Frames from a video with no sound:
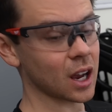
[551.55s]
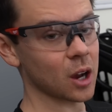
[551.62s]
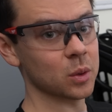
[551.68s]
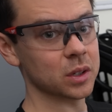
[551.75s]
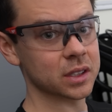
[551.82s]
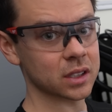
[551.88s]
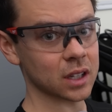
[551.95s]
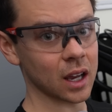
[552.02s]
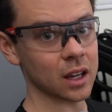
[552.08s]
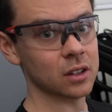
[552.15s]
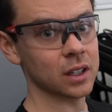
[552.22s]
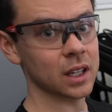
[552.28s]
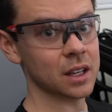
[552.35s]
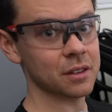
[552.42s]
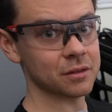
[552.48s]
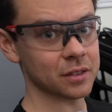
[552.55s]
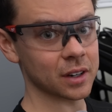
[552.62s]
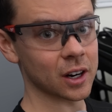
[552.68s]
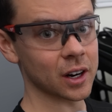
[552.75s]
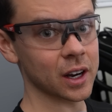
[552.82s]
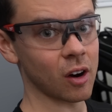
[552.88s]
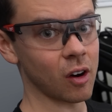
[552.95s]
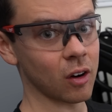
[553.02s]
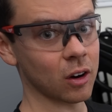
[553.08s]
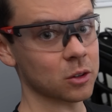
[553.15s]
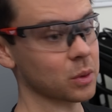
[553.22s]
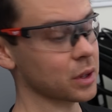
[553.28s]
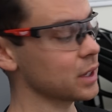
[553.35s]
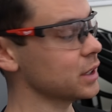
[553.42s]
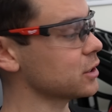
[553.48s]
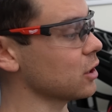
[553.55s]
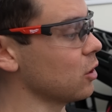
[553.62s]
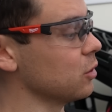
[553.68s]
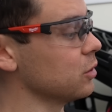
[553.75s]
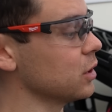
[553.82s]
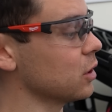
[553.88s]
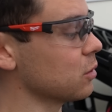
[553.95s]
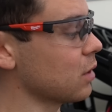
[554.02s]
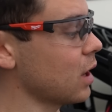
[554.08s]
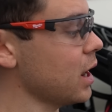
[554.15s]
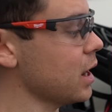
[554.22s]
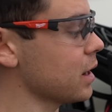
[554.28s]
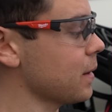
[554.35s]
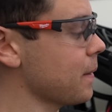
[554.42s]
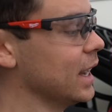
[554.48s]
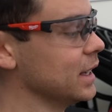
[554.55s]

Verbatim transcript: I was cycling it very hard with its own array.